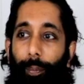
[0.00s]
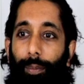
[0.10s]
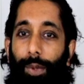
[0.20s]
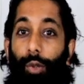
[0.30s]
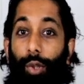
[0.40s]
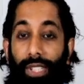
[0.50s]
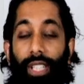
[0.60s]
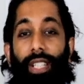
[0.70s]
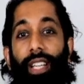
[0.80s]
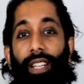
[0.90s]
You're
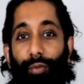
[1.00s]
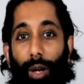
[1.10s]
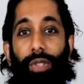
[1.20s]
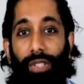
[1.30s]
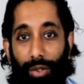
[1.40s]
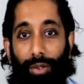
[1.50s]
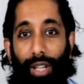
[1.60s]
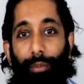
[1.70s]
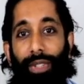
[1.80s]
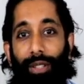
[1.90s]
sitting in a pharmaceutical
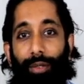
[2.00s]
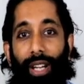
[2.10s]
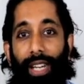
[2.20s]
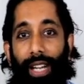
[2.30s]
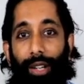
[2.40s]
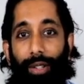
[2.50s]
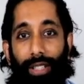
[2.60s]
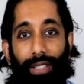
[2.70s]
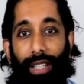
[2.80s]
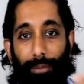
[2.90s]
company right now,
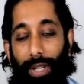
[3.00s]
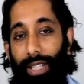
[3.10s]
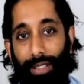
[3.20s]
and many